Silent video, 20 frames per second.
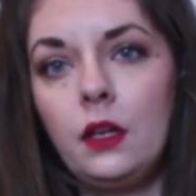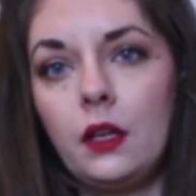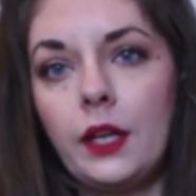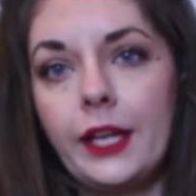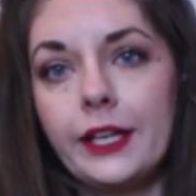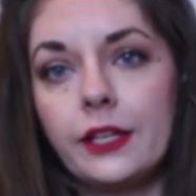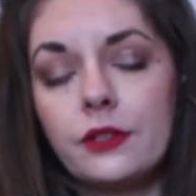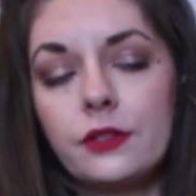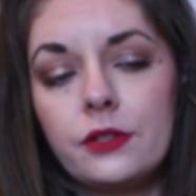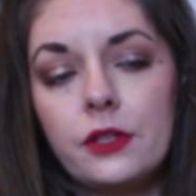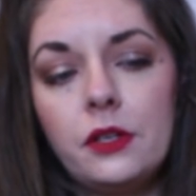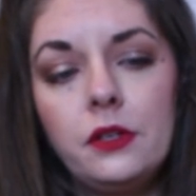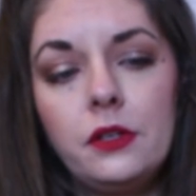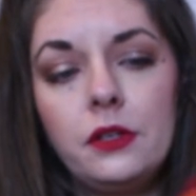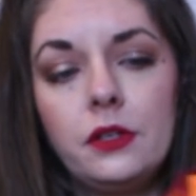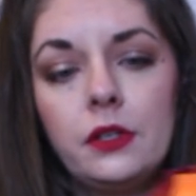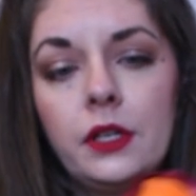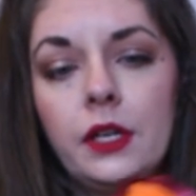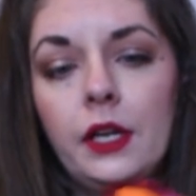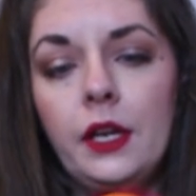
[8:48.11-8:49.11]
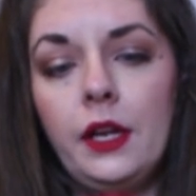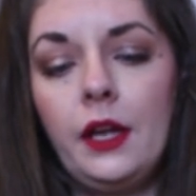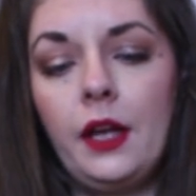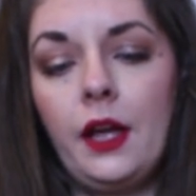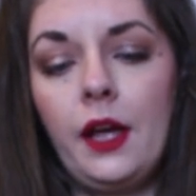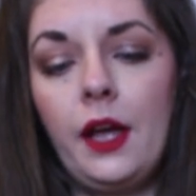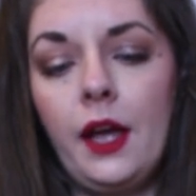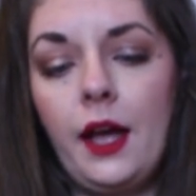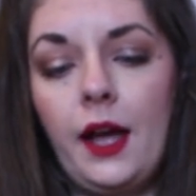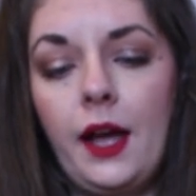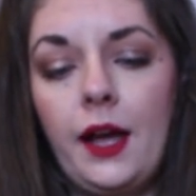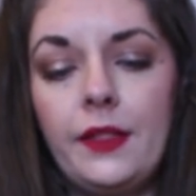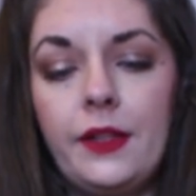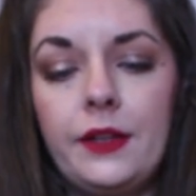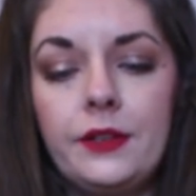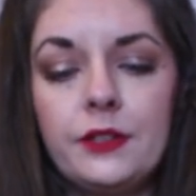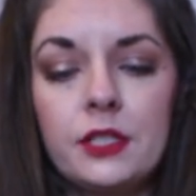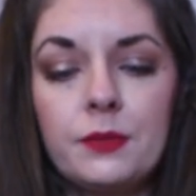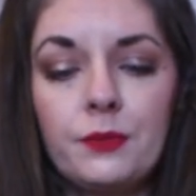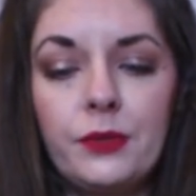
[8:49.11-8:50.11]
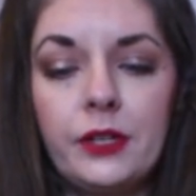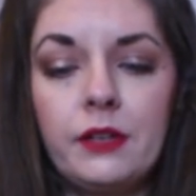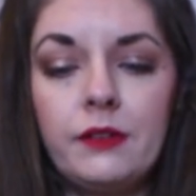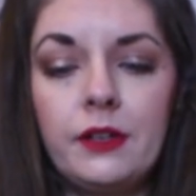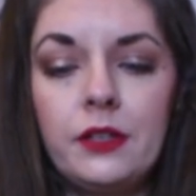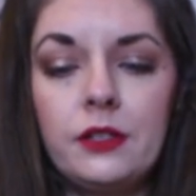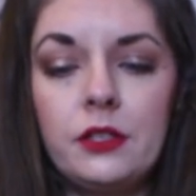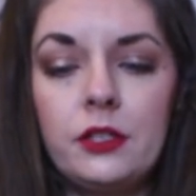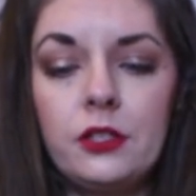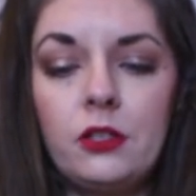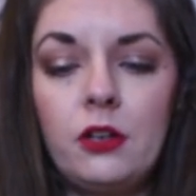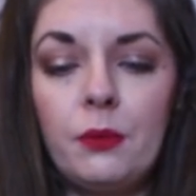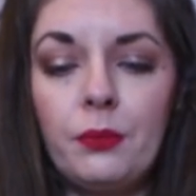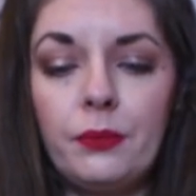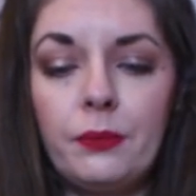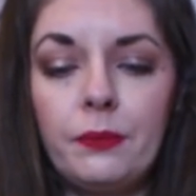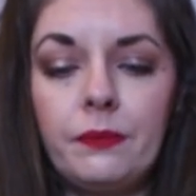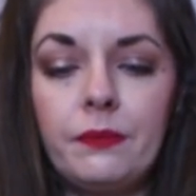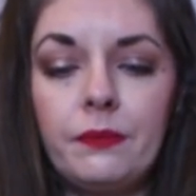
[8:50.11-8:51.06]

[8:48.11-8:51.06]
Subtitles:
Like so. And then just bring it round to the top.